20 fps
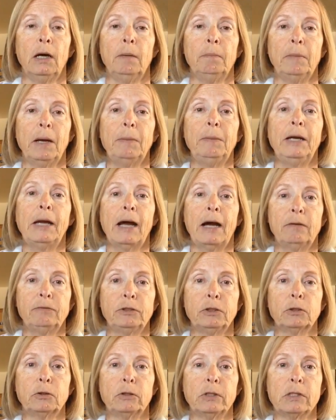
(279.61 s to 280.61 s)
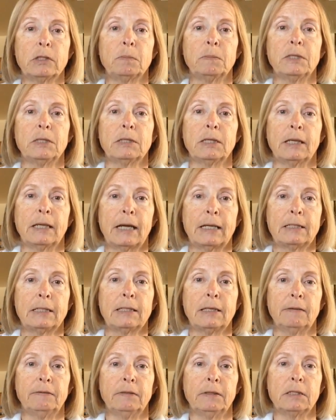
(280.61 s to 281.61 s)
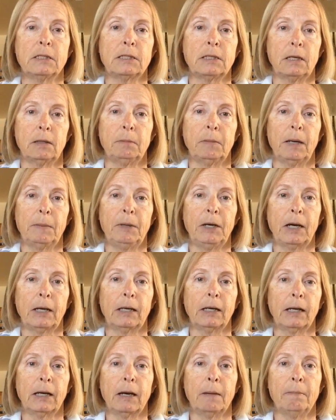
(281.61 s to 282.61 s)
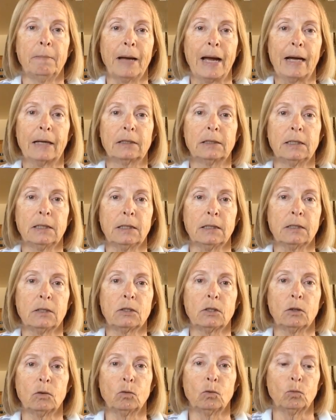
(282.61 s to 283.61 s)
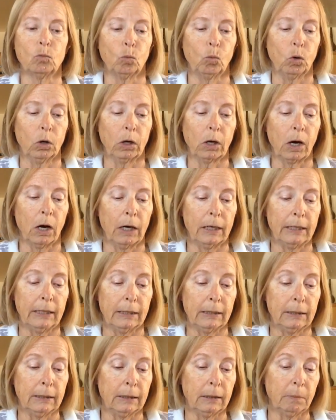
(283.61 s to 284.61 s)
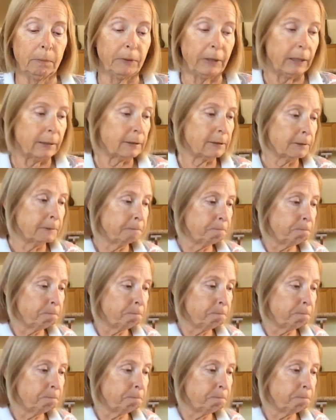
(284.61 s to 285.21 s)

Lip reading: Maybe after Christmas and that stuff is done, maybe I can come back to this and work on it a little bit.